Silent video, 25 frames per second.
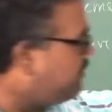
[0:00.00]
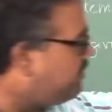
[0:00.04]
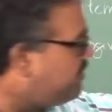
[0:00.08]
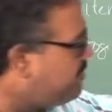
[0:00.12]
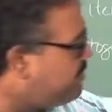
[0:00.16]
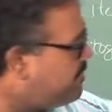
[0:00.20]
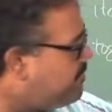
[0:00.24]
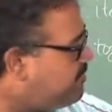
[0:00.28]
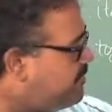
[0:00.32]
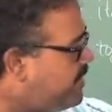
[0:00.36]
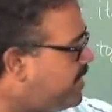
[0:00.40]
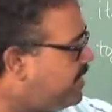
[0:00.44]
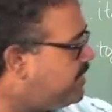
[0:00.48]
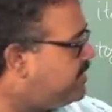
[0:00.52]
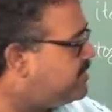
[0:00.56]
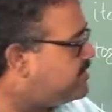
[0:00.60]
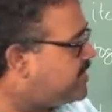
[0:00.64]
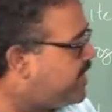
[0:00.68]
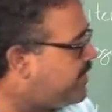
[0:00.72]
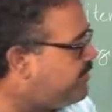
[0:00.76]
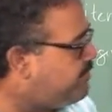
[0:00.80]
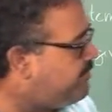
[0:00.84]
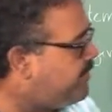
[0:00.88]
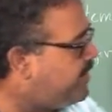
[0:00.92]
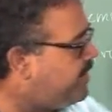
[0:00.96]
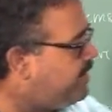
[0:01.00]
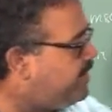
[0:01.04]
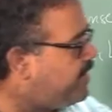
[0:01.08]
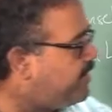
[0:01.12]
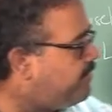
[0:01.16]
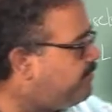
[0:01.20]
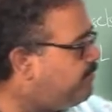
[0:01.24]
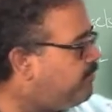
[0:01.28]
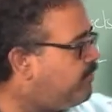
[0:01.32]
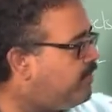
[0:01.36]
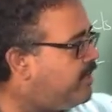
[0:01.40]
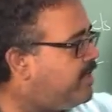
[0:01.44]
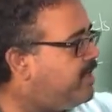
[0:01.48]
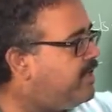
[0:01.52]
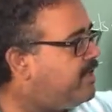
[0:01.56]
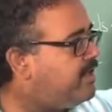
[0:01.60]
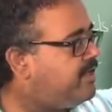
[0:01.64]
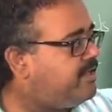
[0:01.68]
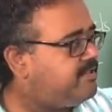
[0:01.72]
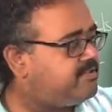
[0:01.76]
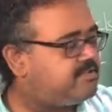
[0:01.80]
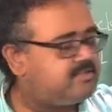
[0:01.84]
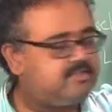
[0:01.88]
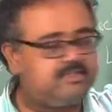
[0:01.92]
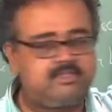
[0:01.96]
even be made. This I5, I4
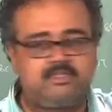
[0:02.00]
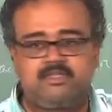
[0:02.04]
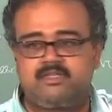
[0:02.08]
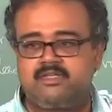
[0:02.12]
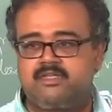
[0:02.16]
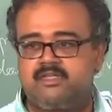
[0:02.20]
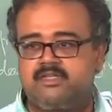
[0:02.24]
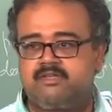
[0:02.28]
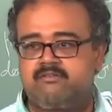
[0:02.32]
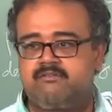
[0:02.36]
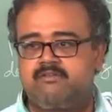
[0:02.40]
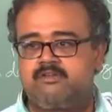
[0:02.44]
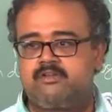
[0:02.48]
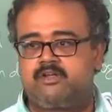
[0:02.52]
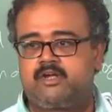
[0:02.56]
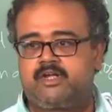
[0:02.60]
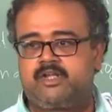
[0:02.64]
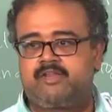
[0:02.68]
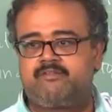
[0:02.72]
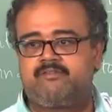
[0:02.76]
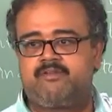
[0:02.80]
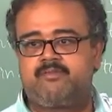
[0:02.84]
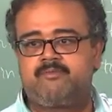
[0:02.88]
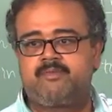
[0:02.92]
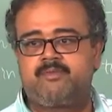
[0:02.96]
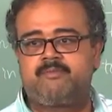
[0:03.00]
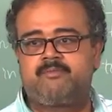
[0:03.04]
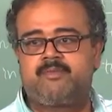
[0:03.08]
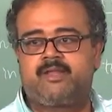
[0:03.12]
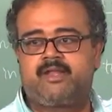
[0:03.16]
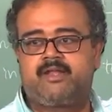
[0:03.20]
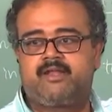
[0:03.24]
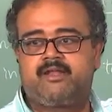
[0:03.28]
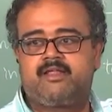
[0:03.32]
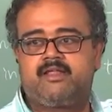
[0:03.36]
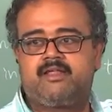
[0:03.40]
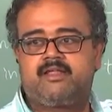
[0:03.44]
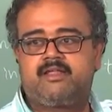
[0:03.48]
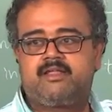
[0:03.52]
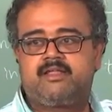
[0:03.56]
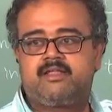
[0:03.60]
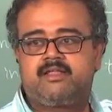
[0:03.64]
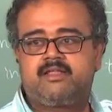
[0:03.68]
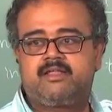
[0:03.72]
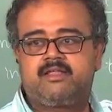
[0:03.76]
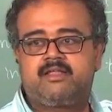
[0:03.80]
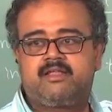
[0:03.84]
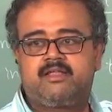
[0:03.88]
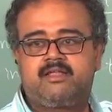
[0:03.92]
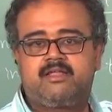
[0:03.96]
entries will not even be made.
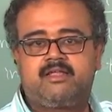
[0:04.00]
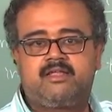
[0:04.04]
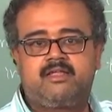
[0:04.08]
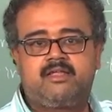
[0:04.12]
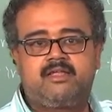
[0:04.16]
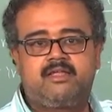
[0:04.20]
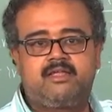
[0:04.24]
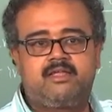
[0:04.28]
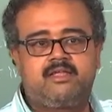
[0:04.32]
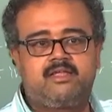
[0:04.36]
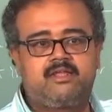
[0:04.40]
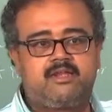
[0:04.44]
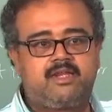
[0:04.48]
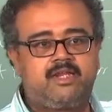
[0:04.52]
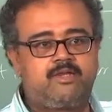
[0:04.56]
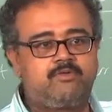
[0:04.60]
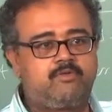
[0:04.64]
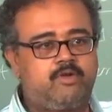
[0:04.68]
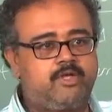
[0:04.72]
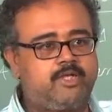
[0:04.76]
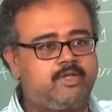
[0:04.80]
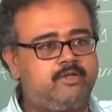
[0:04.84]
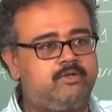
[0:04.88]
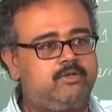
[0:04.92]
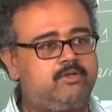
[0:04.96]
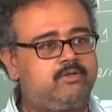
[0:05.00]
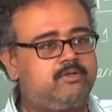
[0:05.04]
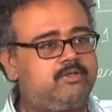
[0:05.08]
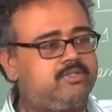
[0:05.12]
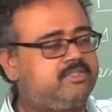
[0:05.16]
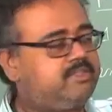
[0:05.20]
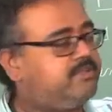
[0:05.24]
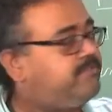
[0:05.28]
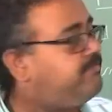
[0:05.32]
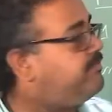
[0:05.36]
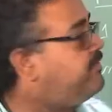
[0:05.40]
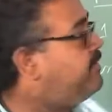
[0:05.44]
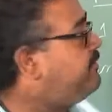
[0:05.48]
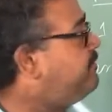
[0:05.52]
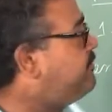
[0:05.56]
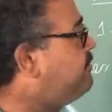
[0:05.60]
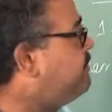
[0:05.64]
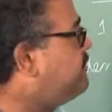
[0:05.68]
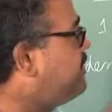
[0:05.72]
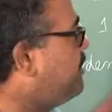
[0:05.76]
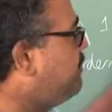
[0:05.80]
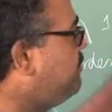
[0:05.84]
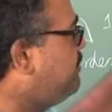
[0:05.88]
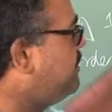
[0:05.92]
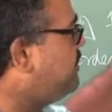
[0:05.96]
Right? What you will do is, if
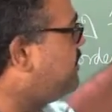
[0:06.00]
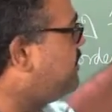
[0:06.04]
some